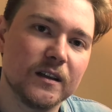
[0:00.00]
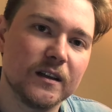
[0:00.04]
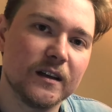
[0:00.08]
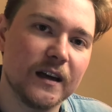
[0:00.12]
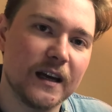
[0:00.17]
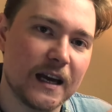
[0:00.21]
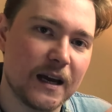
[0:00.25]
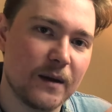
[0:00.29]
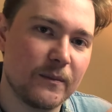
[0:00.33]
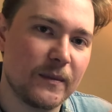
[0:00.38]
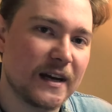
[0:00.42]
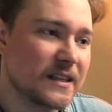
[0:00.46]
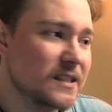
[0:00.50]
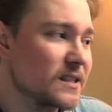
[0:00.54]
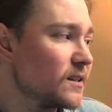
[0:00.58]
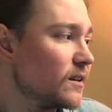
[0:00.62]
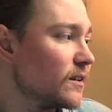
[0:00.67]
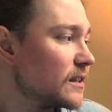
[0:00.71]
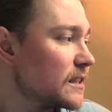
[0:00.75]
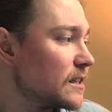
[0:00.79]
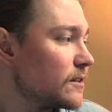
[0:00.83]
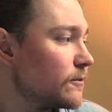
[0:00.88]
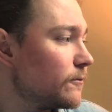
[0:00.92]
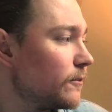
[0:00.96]
Air Max
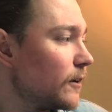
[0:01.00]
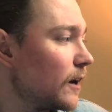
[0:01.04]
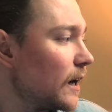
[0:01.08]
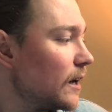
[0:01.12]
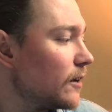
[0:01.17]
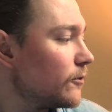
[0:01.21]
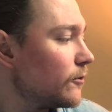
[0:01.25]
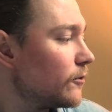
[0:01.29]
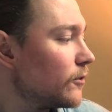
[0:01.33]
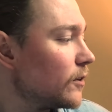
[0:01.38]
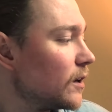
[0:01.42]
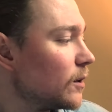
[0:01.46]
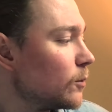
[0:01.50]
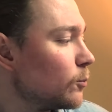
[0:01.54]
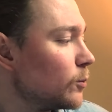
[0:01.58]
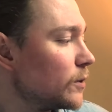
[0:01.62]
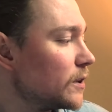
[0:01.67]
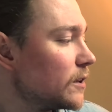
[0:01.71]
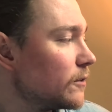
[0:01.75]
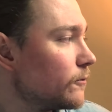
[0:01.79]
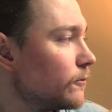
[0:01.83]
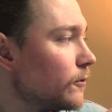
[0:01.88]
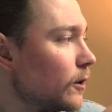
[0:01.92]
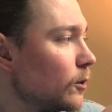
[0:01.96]
95 with
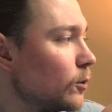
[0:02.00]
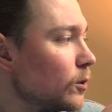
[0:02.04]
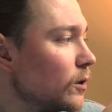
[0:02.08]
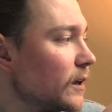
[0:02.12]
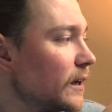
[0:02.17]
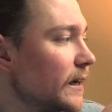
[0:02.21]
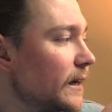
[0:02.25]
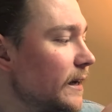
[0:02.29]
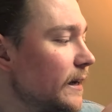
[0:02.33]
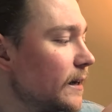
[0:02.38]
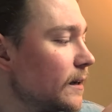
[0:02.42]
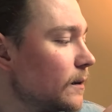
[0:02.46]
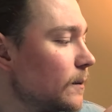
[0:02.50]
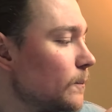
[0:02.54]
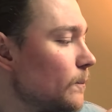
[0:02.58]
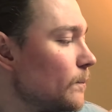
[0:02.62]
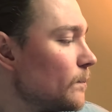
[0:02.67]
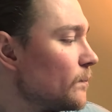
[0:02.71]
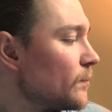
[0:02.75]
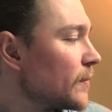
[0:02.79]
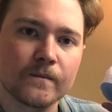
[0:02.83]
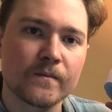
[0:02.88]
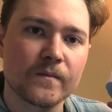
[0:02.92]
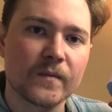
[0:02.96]
the Volt here.
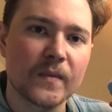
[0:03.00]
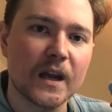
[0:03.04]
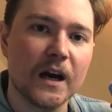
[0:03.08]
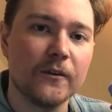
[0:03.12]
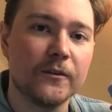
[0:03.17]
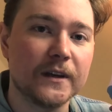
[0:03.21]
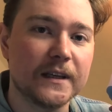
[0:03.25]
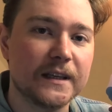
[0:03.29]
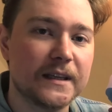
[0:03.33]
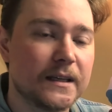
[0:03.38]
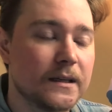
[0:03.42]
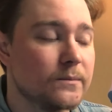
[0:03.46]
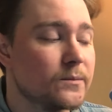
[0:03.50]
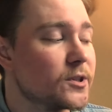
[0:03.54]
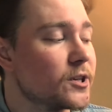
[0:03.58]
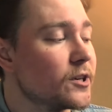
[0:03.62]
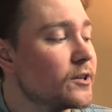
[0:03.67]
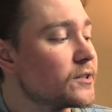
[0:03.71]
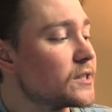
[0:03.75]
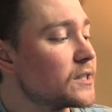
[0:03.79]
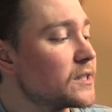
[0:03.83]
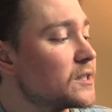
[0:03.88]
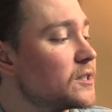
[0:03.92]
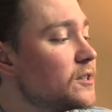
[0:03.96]
I think Kim
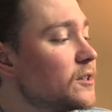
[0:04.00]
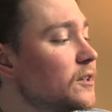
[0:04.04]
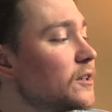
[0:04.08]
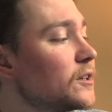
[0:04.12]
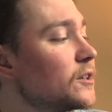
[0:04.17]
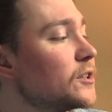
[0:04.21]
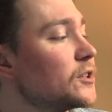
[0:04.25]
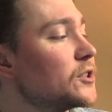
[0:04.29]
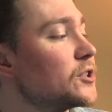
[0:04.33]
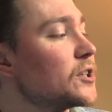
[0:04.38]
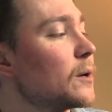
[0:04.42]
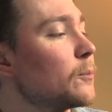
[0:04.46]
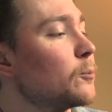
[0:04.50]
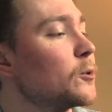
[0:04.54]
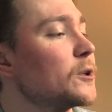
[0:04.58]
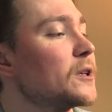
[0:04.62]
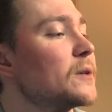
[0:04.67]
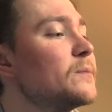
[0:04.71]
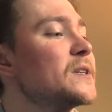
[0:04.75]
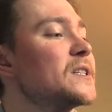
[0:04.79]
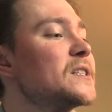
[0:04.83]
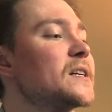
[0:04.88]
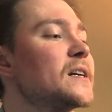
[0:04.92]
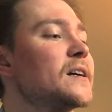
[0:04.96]
Jones has done a good job with the
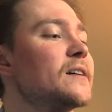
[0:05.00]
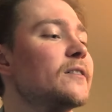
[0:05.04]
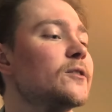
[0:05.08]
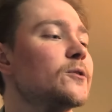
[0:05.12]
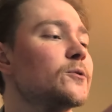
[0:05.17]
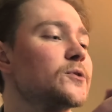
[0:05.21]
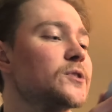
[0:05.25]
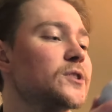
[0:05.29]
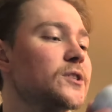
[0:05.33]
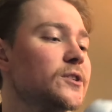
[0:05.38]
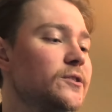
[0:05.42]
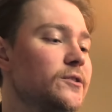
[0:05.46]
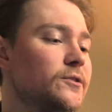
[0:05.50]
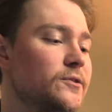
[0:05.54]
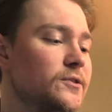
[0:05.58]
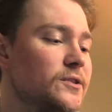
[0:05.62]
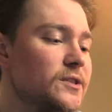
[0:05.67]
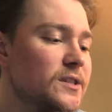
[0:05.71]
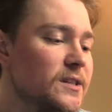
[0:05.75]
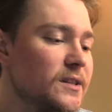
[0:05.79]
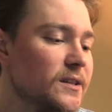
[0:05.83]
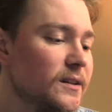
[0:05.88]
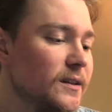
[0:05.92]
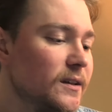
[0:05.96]
materials
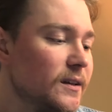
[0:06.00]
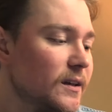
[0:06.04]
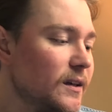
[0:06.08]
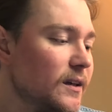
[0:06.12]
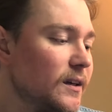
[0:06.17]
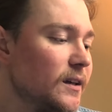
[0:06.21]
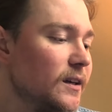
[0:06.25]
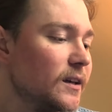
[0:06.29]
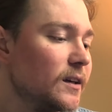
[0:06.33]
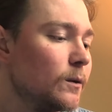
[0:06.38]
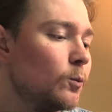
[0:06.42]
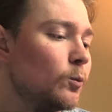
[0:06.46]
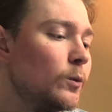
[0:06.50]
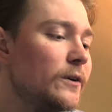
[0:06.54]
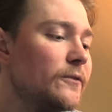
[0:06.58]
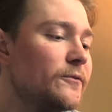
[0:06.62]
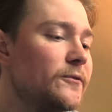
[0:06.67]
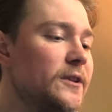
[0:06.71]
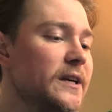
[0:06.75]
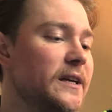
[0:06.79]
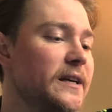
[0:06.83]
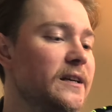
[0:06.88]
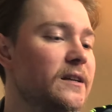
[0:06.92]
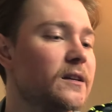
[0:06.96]
used, with
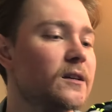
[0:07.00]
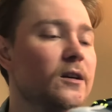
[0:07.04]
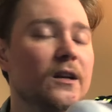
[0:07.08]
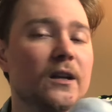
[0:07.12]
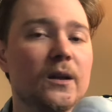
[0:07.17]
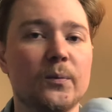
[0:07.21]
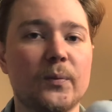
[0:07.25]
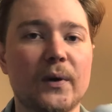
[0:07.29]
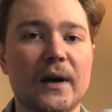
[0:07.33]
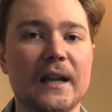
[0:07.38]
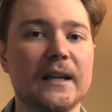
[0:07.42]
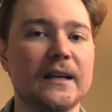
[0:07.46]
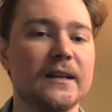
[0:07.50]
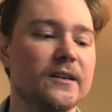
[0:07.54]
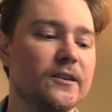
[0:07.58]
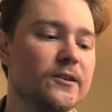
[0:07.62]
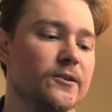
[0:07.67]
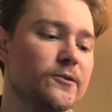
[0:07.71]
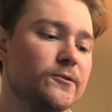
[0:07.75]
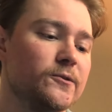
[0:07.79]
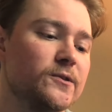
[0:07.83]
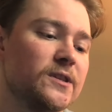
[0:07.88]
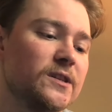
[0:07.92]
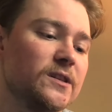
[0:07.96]
the colour palette
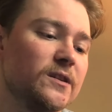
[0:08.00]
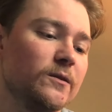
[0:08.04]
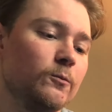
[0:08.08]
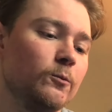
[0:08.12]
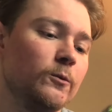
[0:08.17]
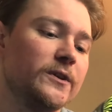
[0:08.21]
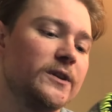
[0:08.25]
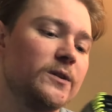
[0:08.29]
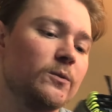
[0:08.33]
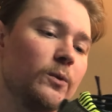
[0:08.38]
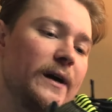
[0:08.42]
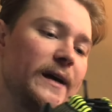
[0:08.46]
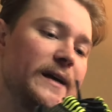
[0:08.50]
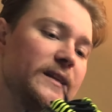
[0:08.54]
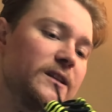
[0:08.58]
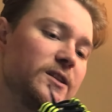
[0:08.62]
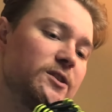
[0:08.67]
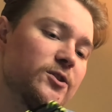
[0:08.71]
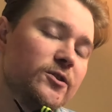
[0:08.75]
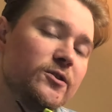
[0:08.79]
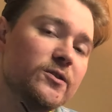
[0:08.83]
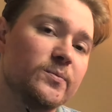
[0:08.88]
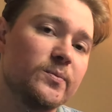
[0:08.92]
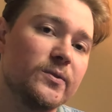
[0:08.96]
used, with the way the
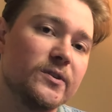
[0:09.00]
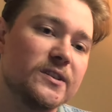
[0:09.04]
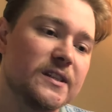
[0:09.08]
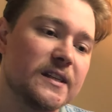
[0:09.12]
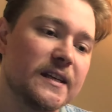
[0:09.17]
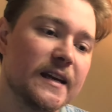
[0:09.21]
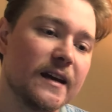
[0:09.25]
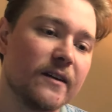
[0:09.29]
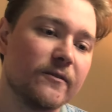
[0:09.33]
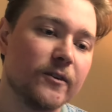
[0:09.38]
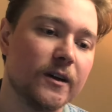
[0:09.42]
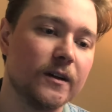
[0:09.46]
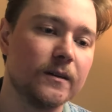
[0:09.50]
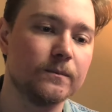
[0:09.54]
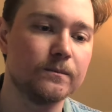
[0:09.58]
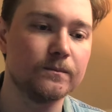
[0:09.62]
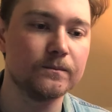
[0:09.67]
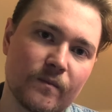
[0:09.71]
shoes put together.